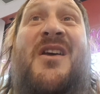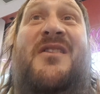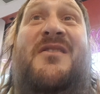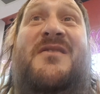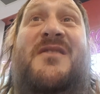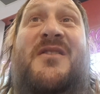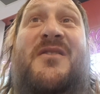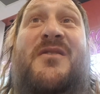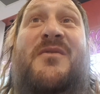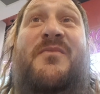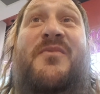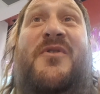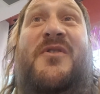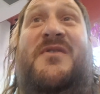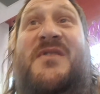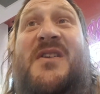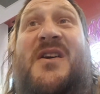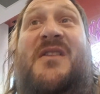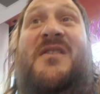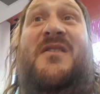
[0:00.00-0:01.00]
Dylan
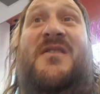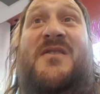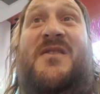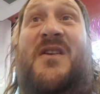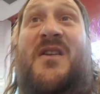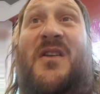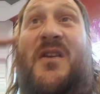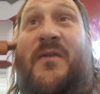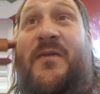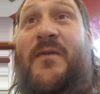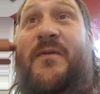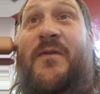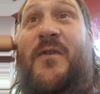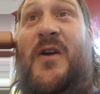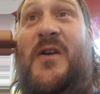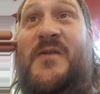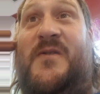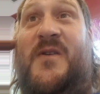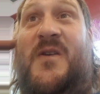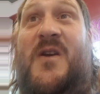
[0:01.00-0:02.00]
Podziadli said, if
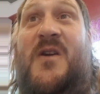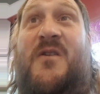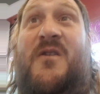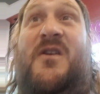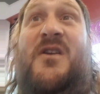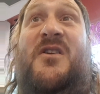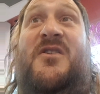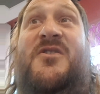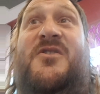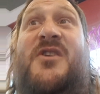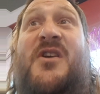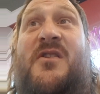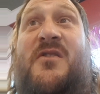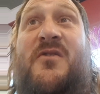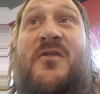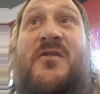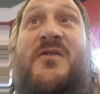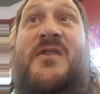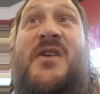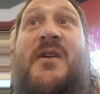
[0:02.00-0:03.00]
Fraser Garrick and Chuck
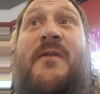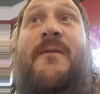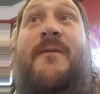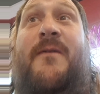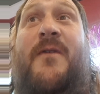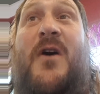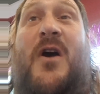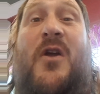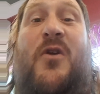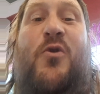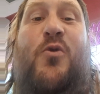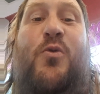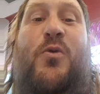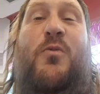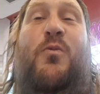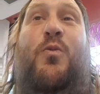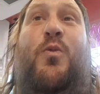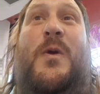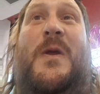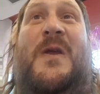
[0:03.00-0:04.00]
Norris had a fight, who
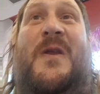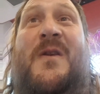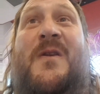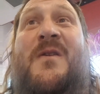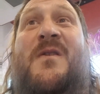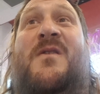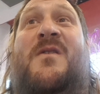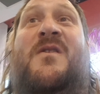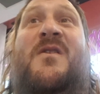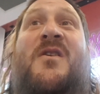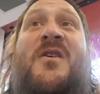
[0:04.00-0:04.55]
would win?